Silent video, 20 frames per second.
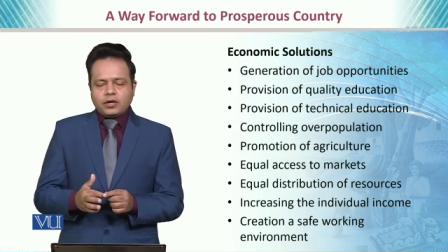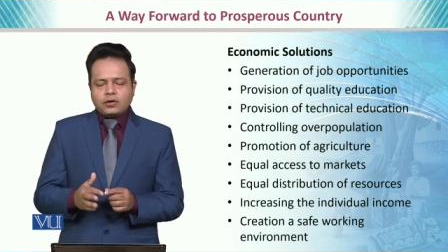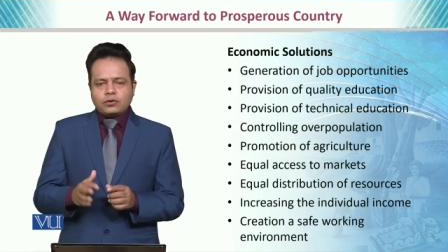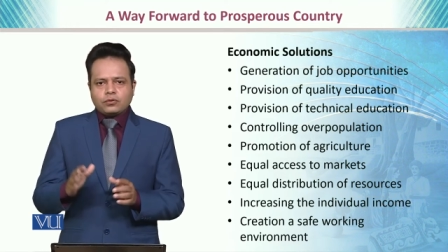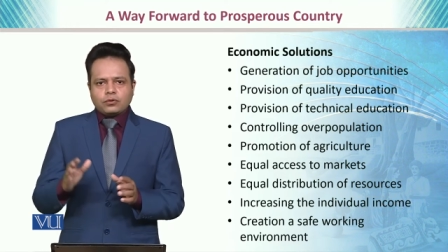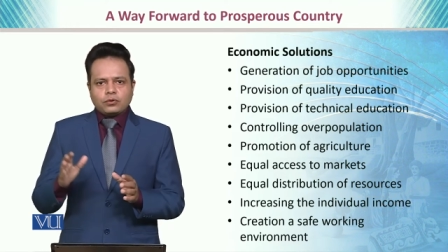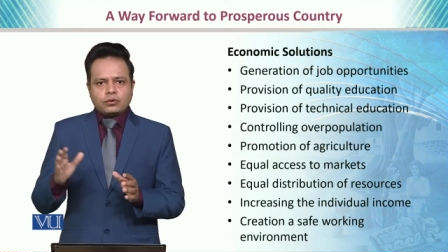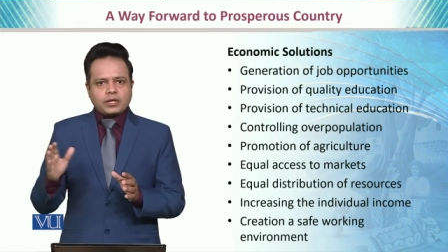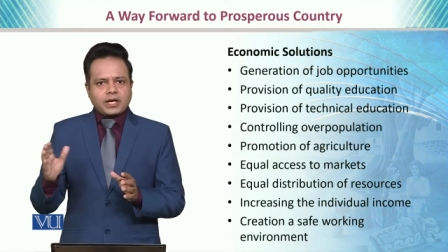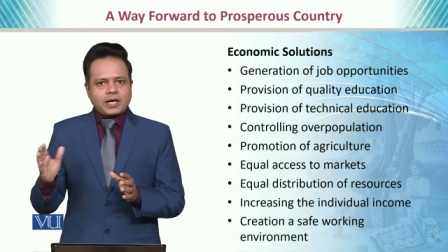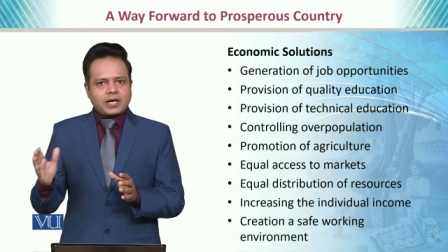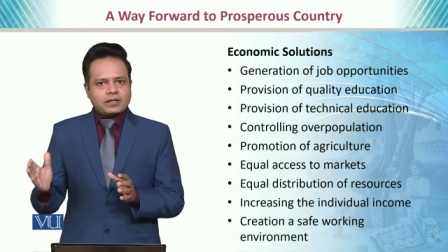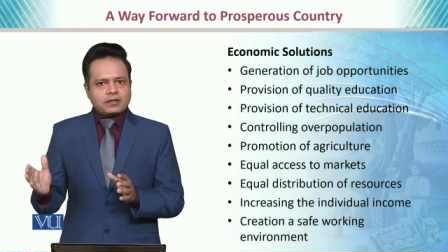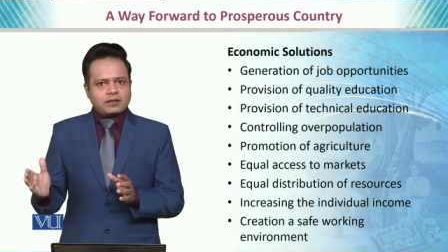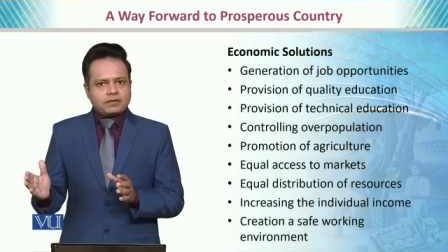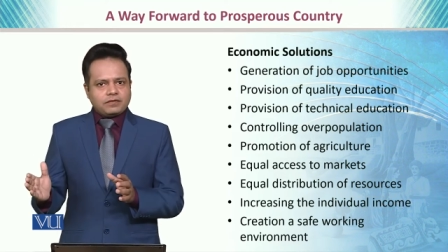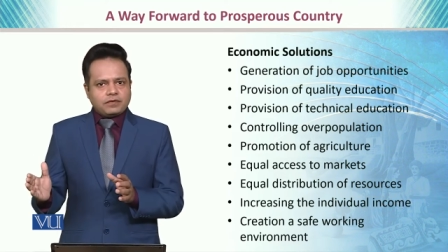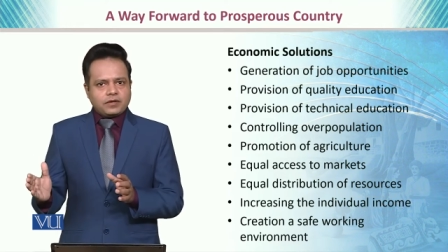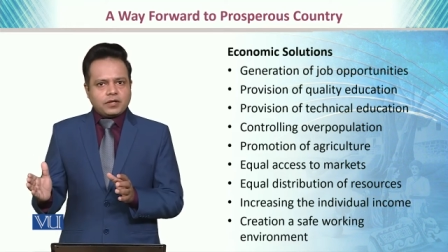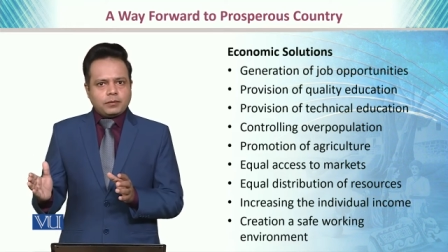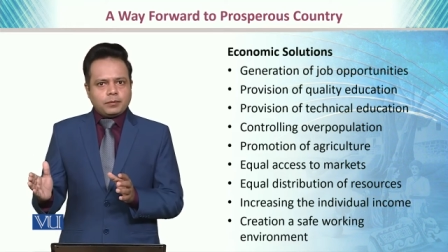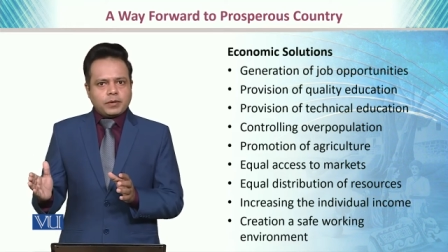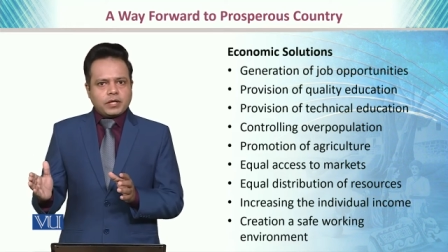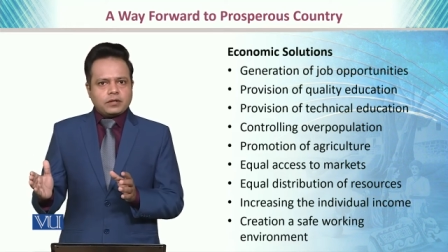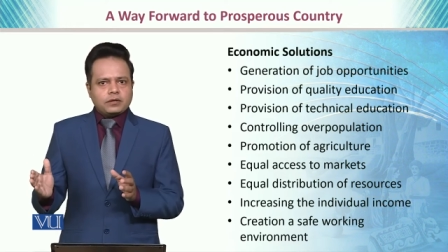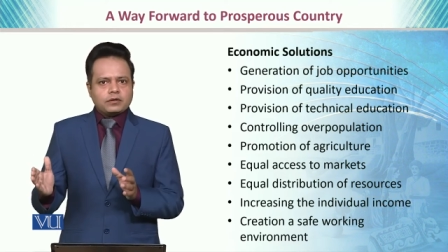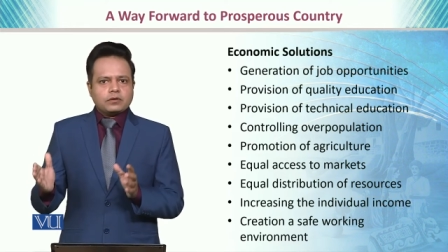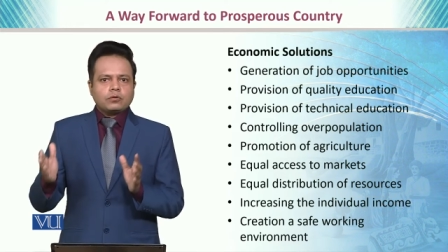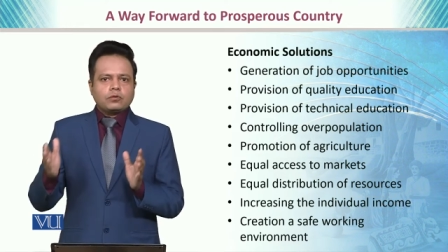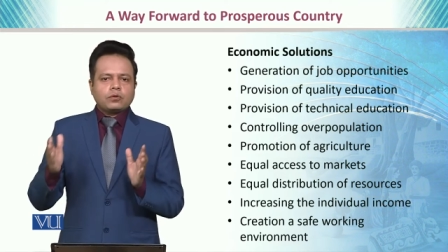so that the
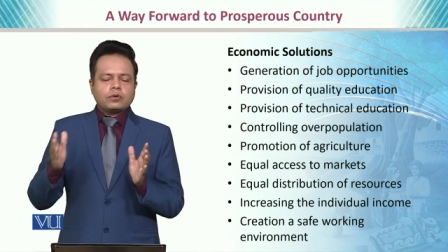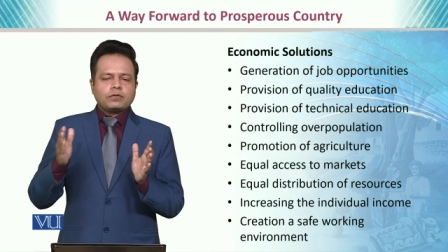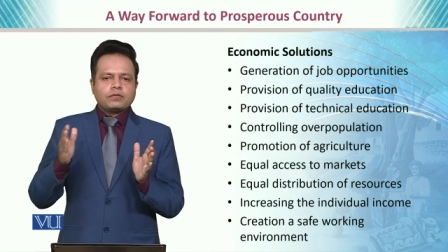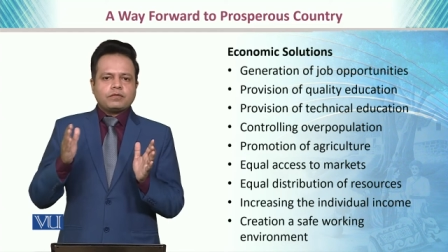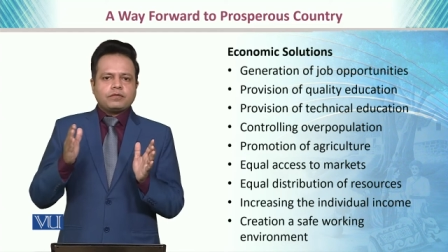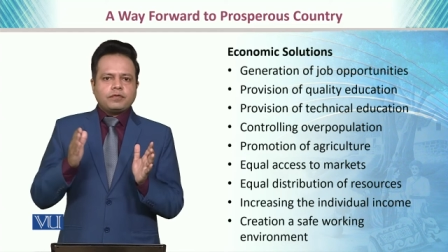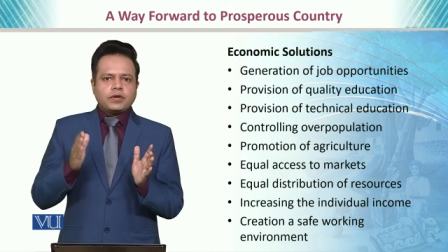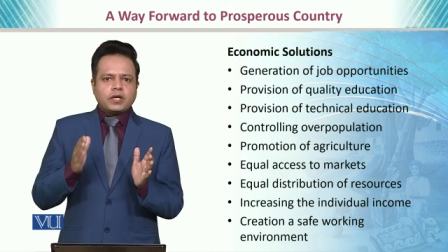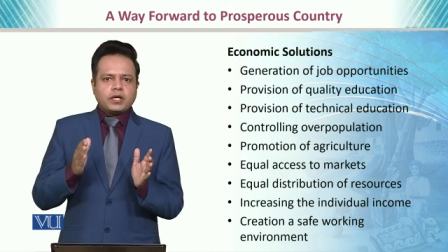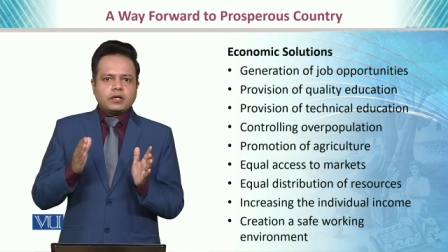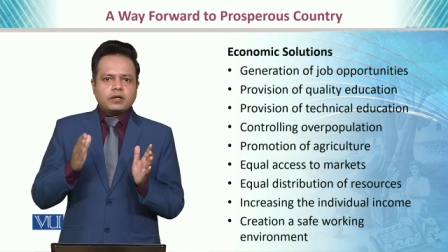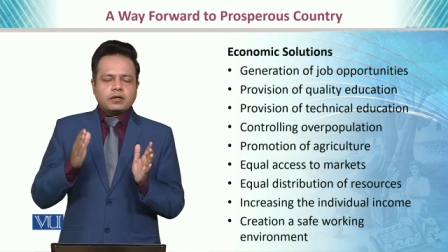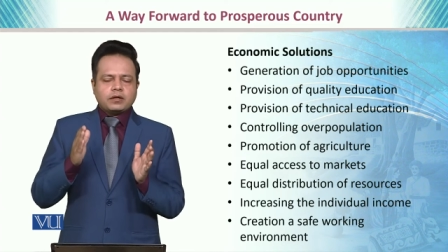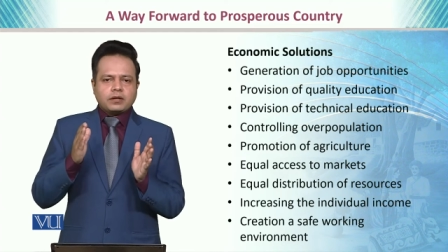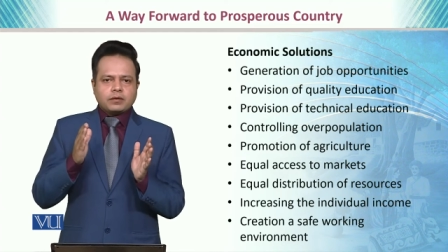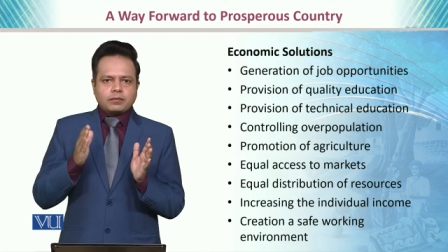female could feel